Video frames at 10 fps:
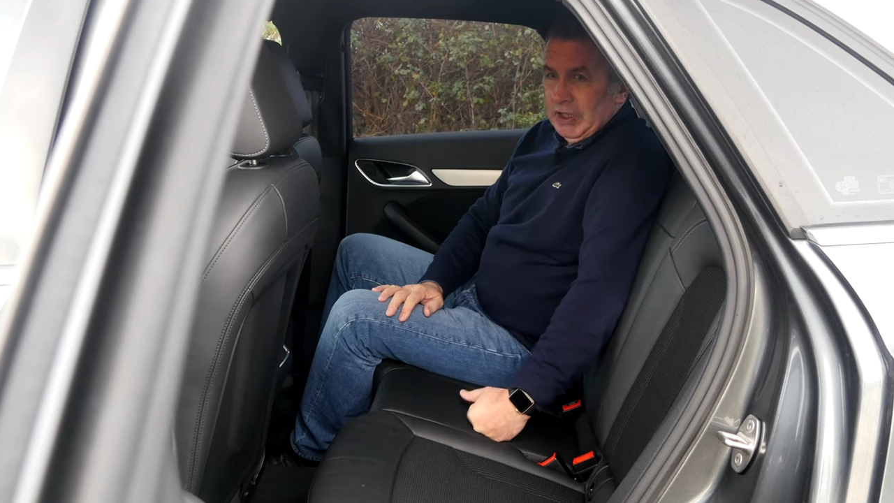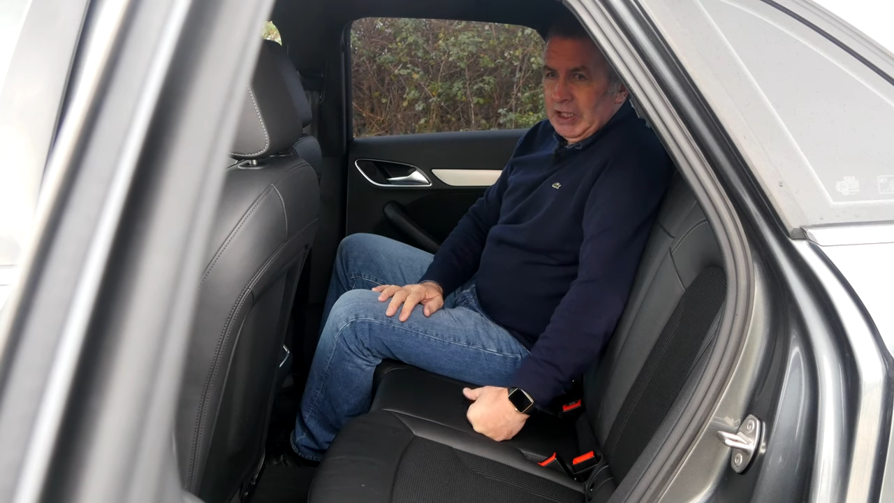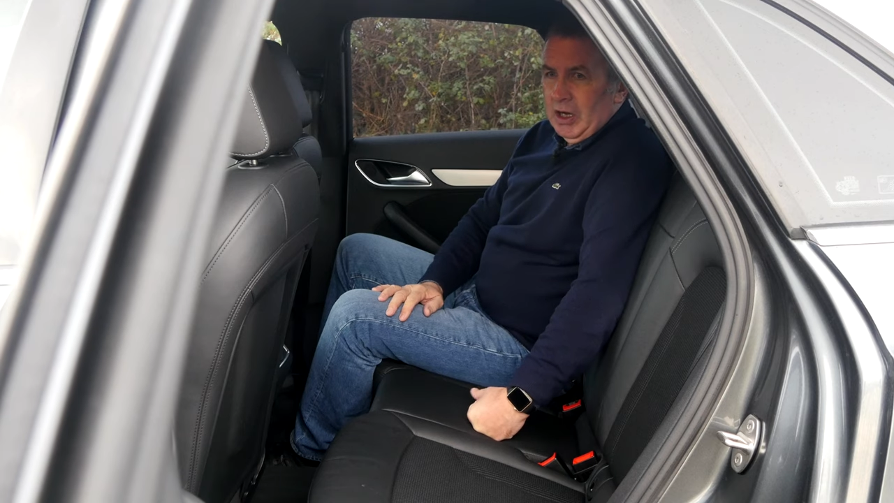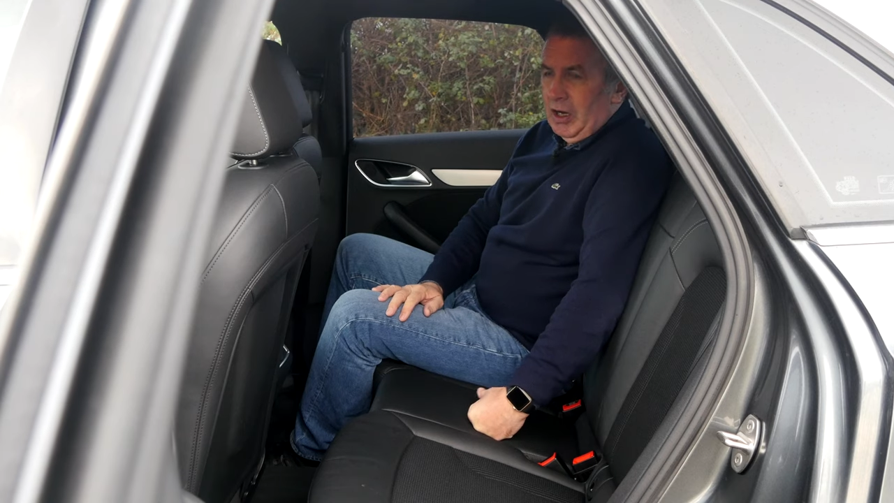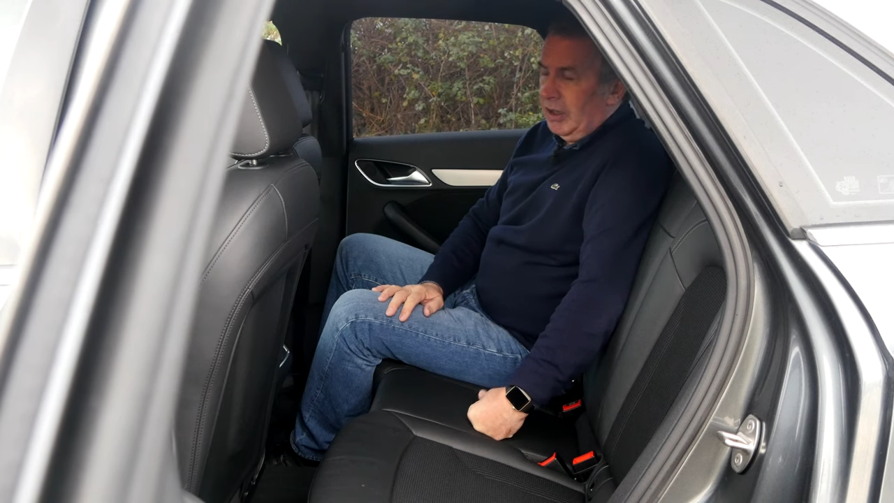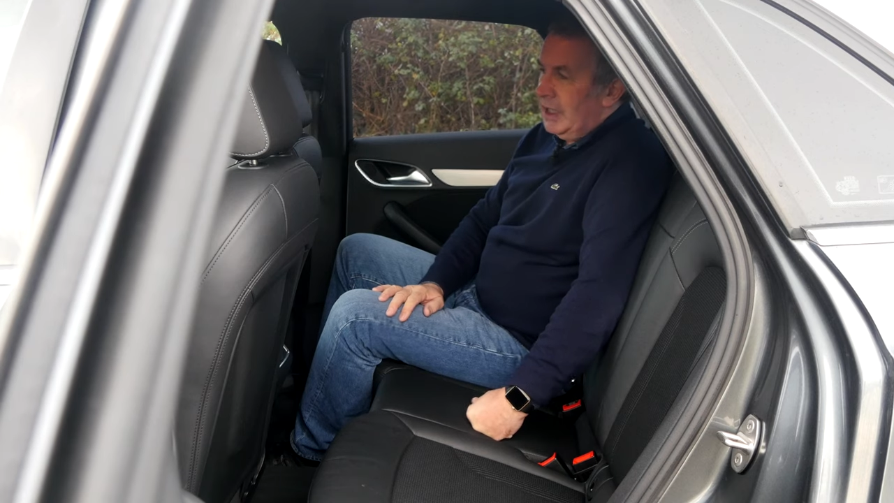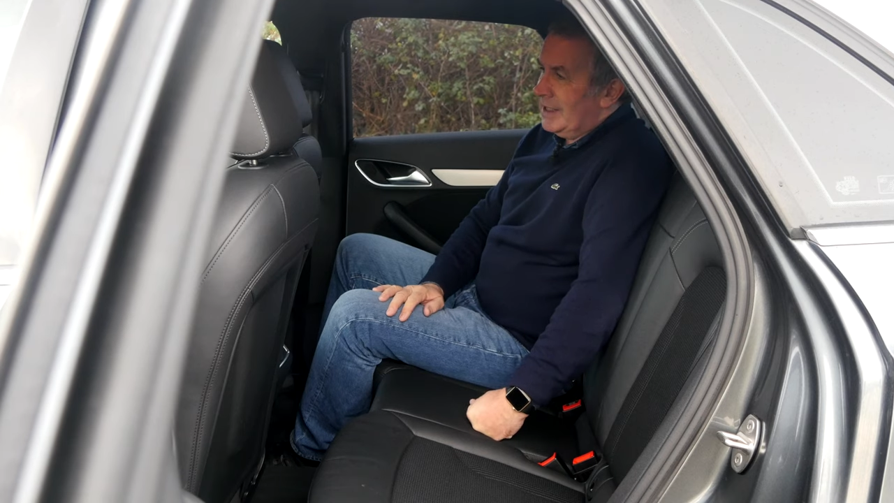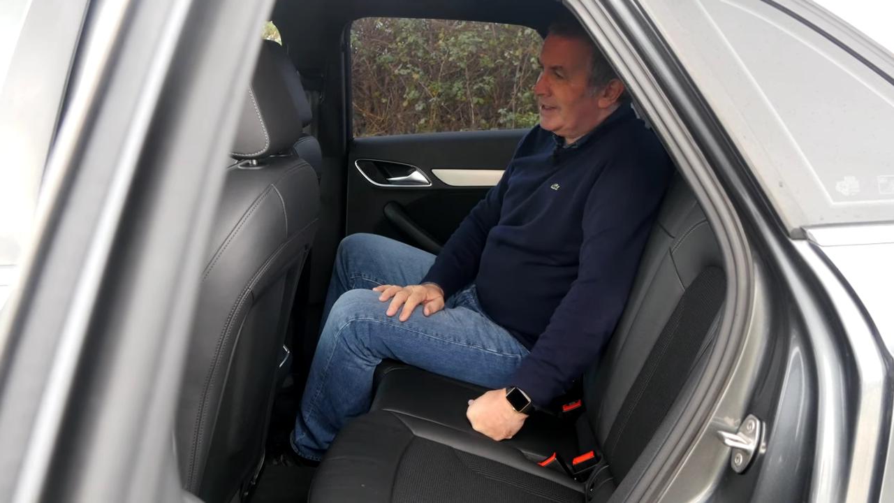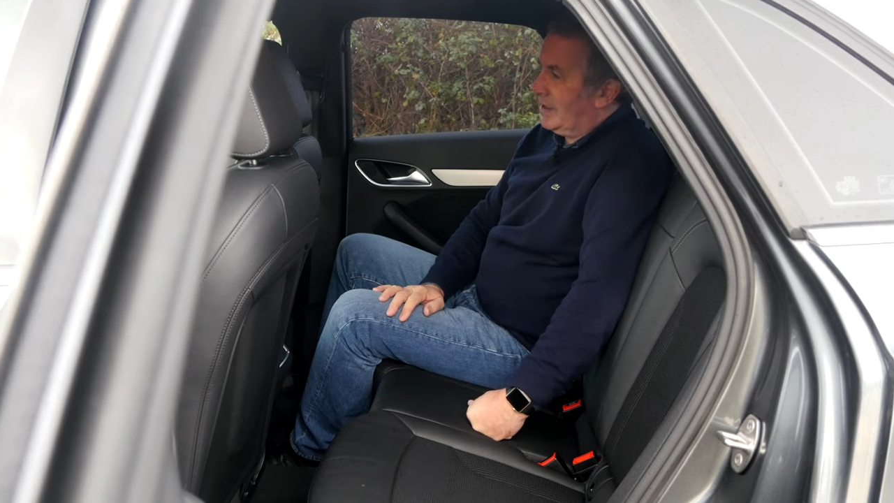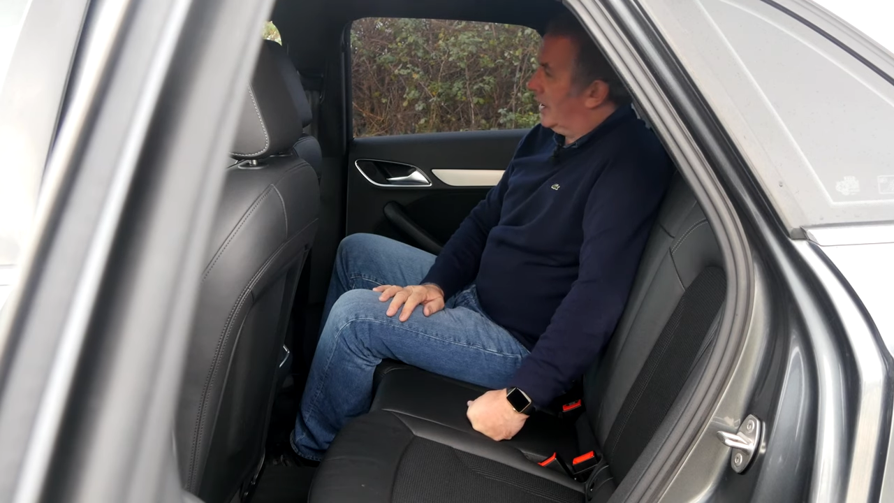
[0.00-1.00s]
car,
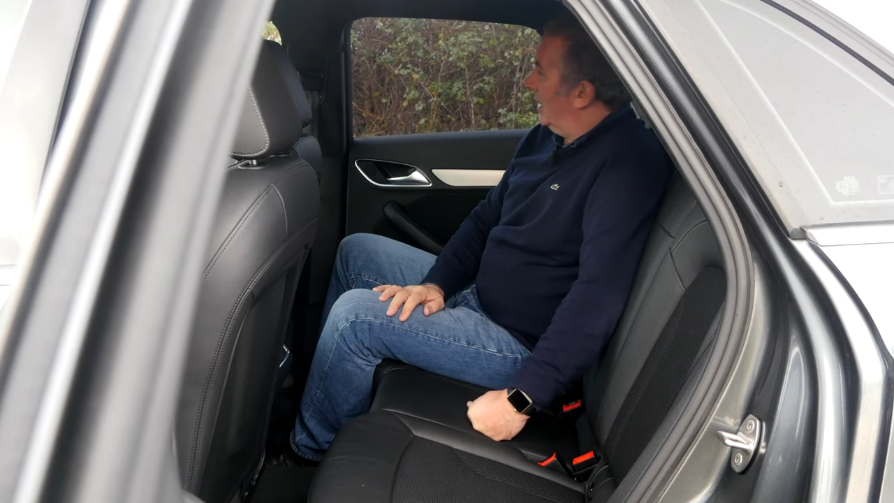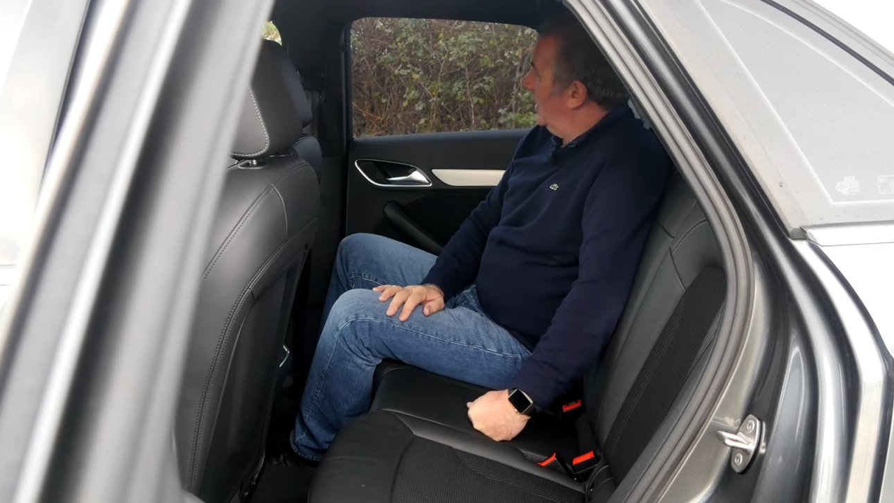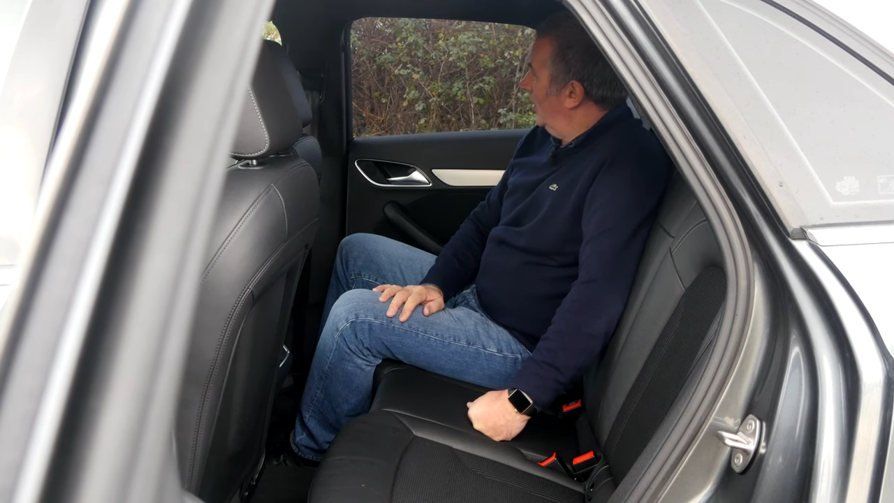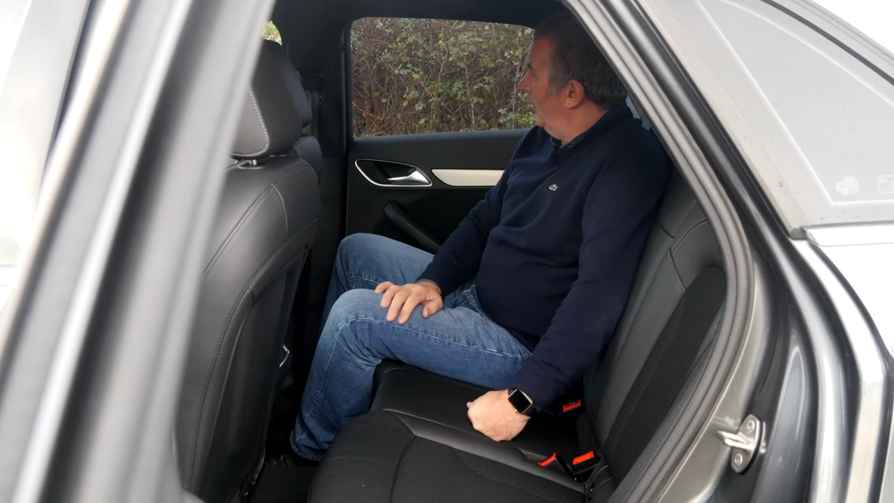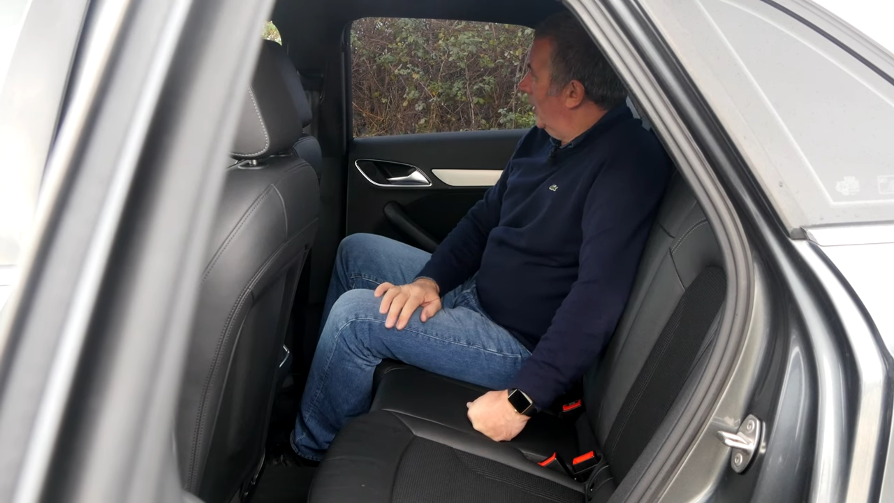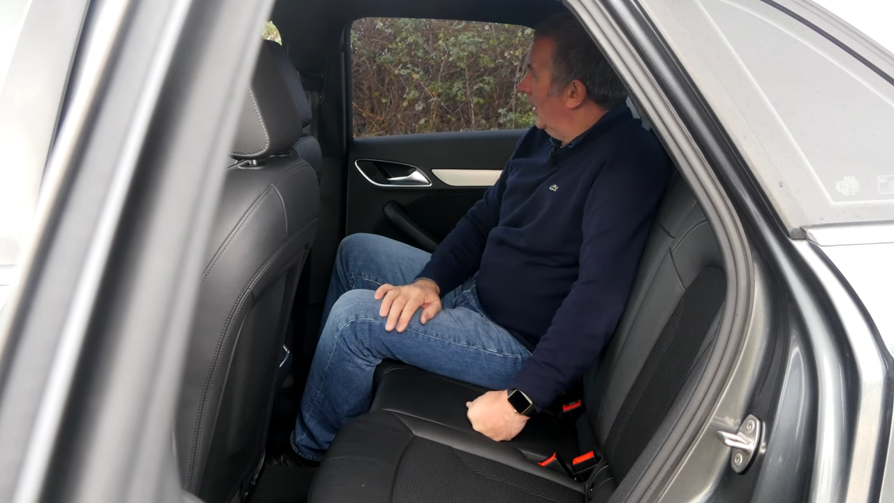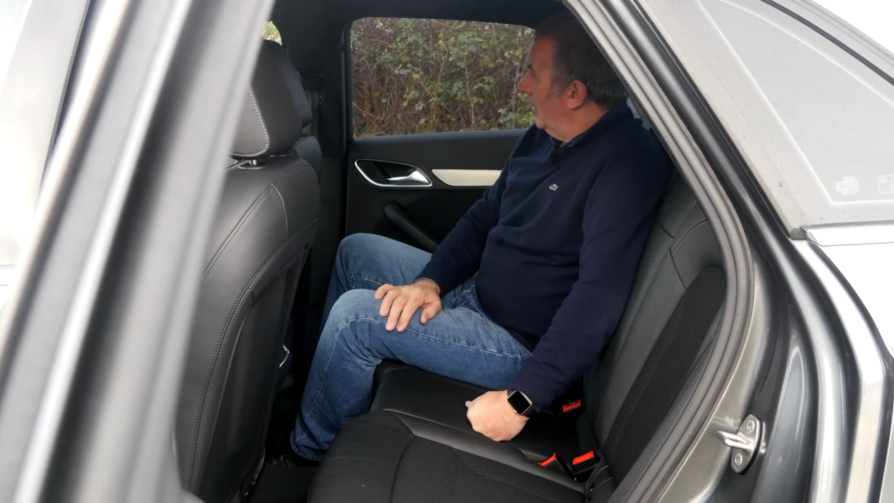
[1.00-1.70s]
it's, um,